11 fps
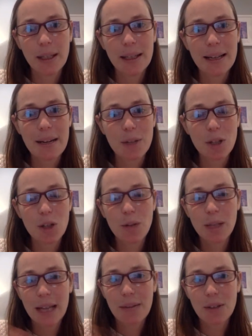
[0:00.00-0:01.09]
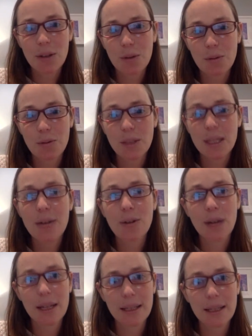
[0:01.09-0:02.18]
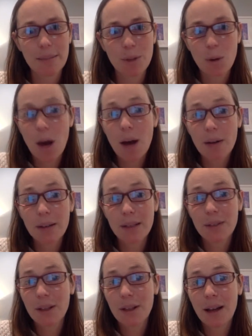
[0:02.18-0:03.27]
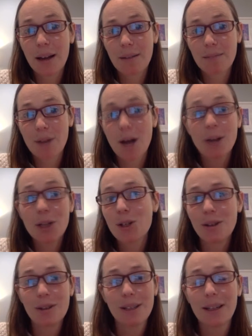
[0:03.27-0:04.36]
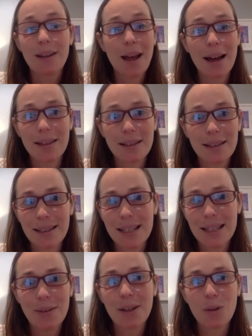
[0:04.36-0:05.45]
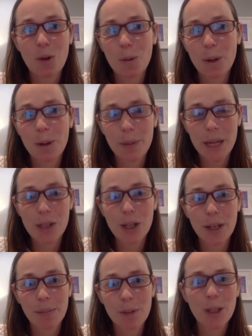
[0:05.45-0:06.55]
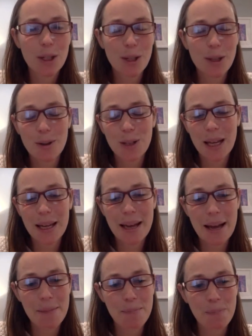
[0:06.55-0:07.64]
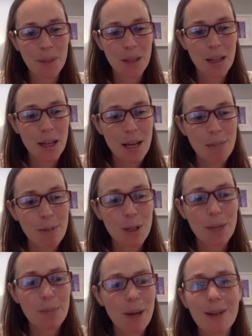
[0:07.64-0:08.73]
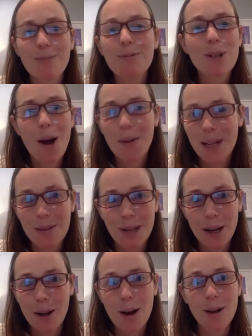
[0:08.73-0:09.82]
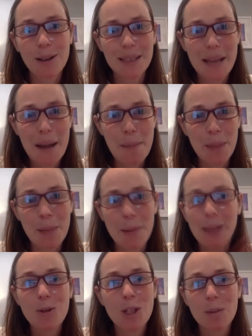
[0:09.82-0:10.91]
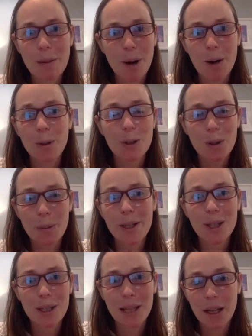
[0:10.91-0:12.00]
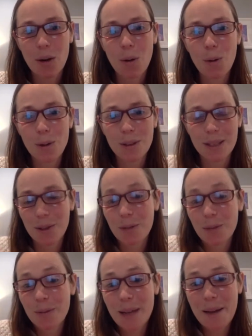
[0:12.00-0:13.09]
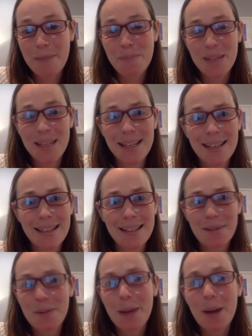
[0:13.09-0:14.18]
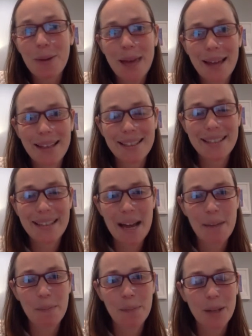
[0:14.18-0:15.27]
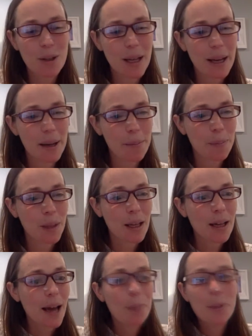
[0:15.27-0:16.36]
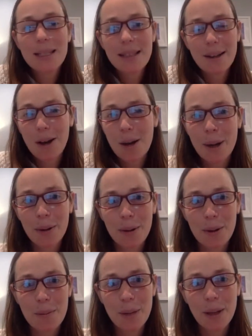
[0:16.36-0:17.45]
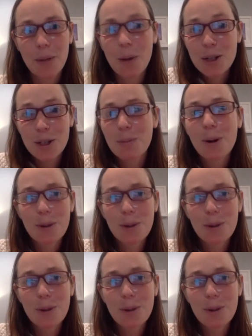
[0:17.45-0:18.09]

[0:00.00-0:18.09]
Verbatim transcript: Um, so you really have to sort of standardize it. So cognitive decline, cognition declines even in normal aging. There's actually there's a um, there's a, a, talk that I've done called um, "Am I Losing My Marbles or Am I Just Getting Old?" That sort of um, is sort of about that. Um, and there's a, a piece that'll come out in the in the Washington